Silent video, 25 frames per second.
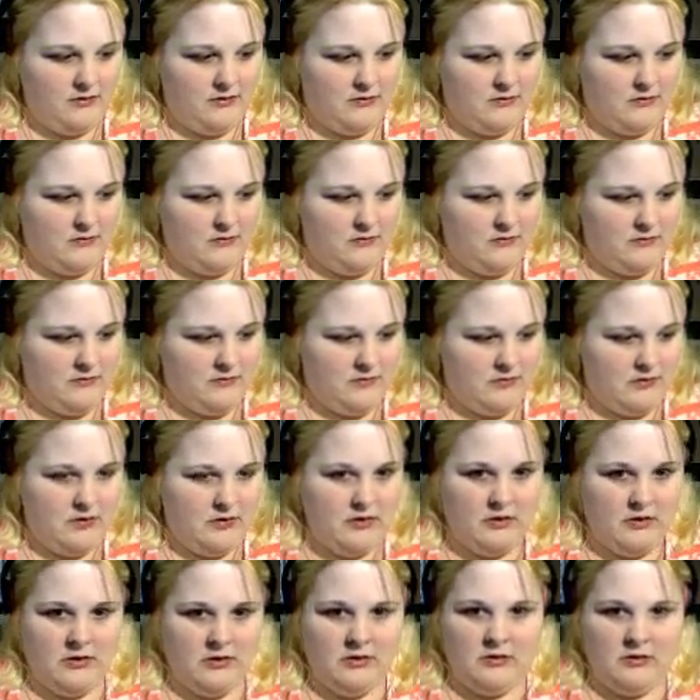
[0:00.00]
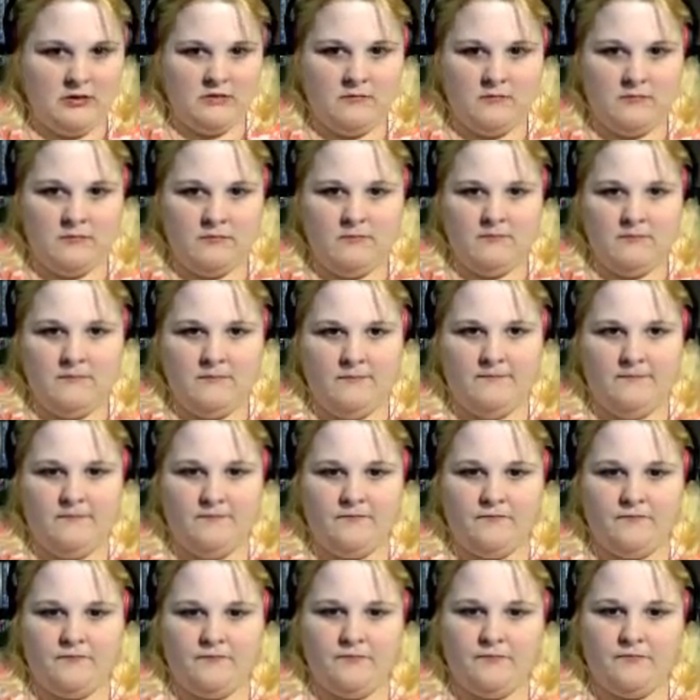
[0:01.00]

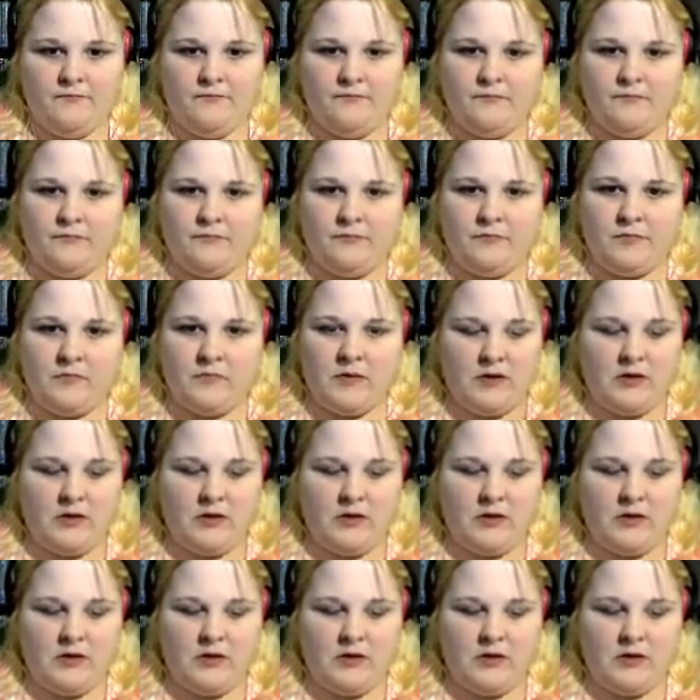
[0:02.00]
No one is speaking in this clip.